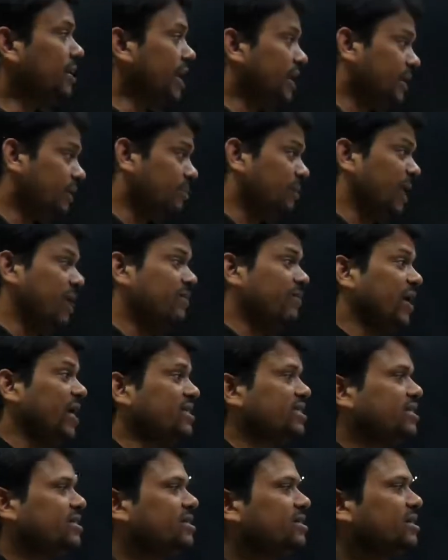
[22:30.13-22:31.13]
reply
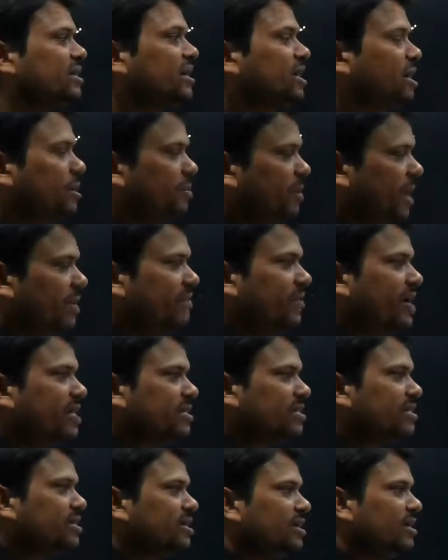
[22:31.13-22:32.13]
fast.
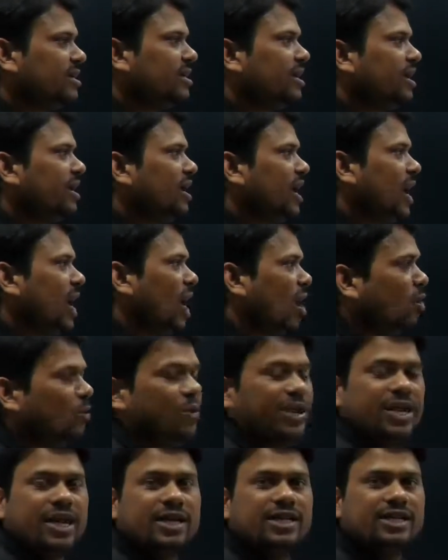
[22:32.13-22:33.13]
How
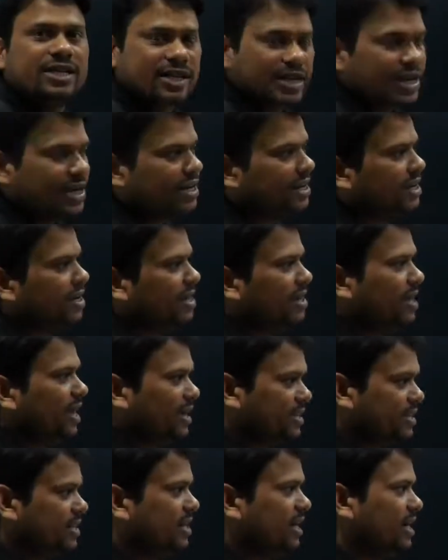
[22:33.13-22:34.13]
we can trigger
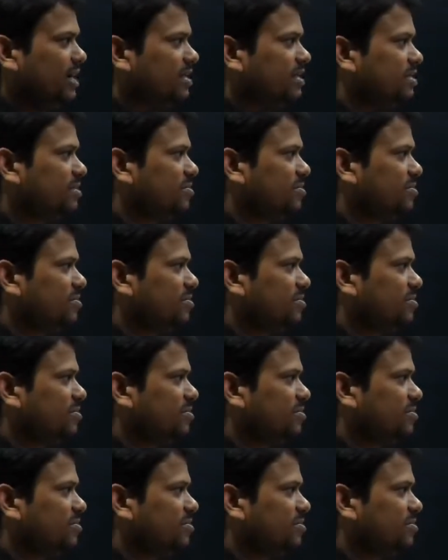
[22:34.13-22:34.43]
SCRs?